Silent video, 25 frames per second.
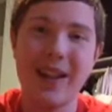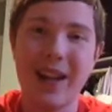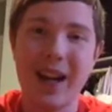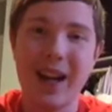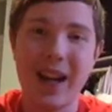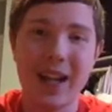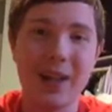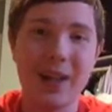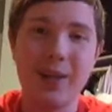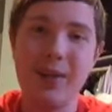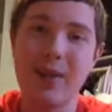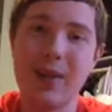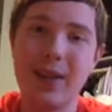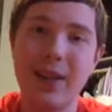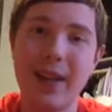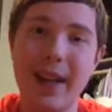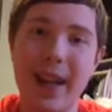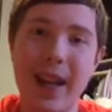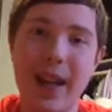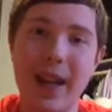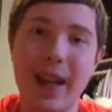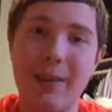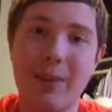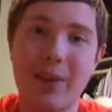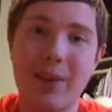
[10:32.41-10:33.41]
I usually
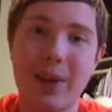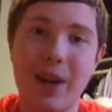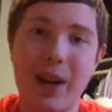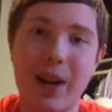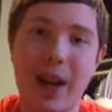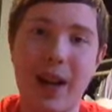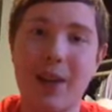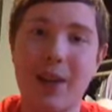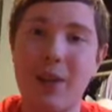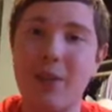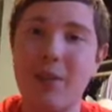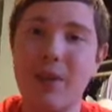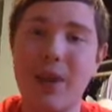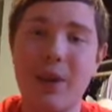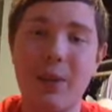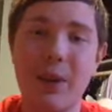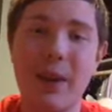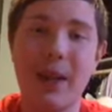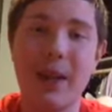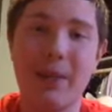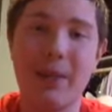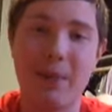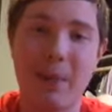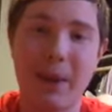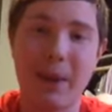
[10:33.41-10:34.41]
am wrong. I don't know
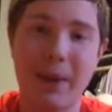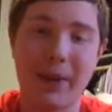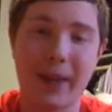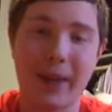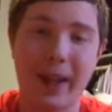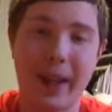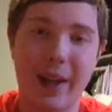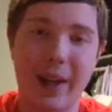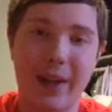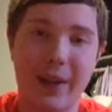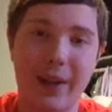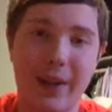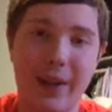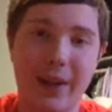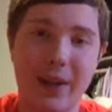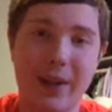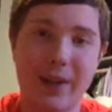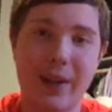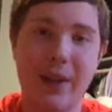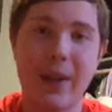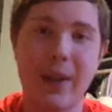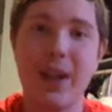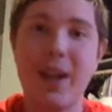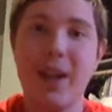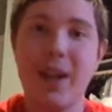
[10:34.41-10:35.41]
enough about the characters,